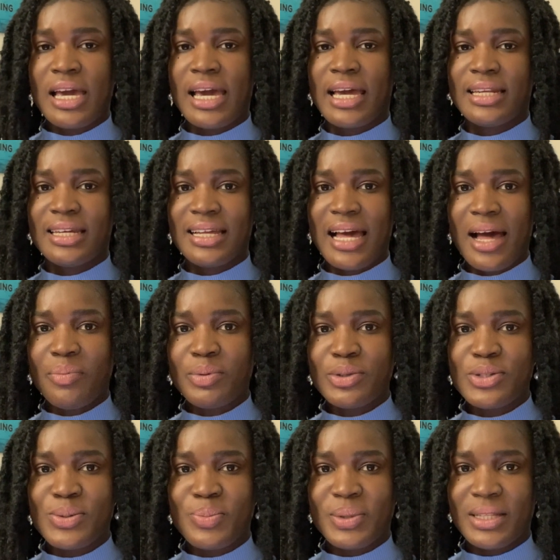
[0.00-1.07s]
and it
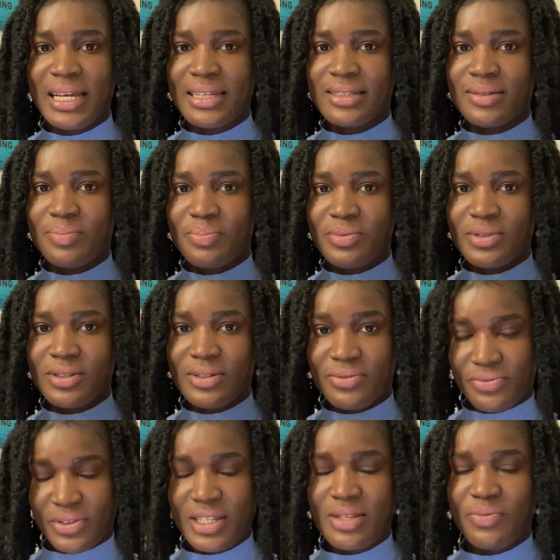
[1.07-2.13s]
happened to be that the
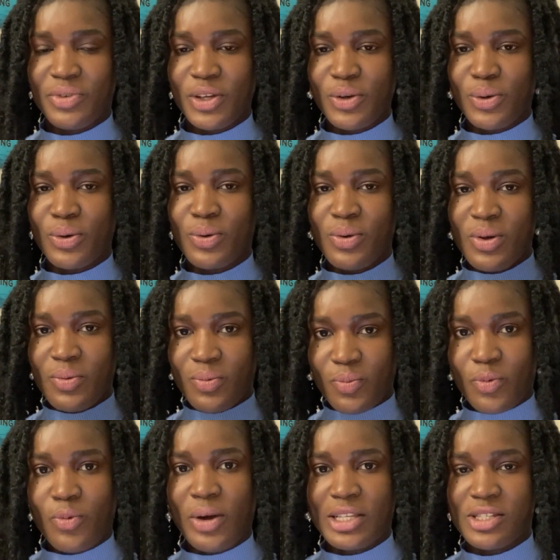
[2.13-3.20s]
VO
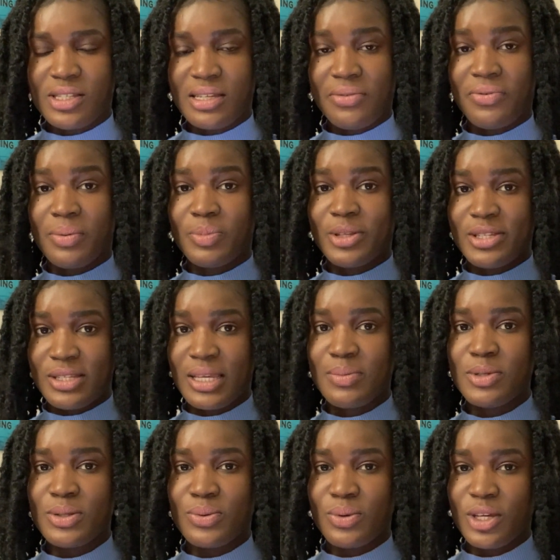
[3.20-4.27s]
graduated from the same
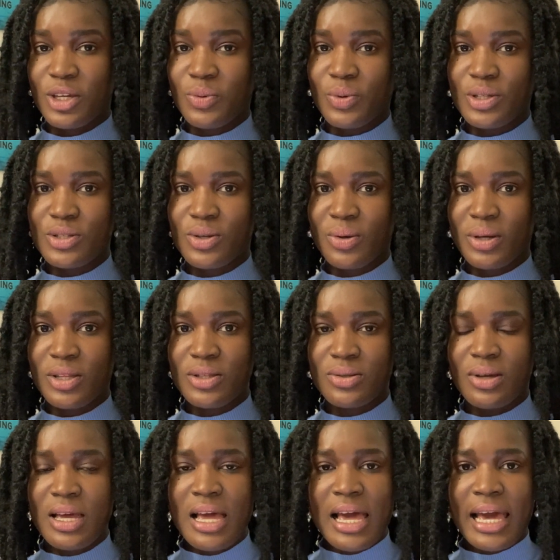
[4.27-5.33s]
school he was going
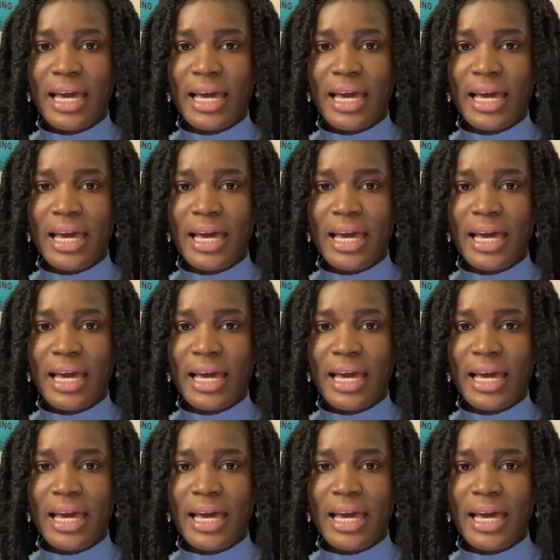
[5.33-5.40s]
to,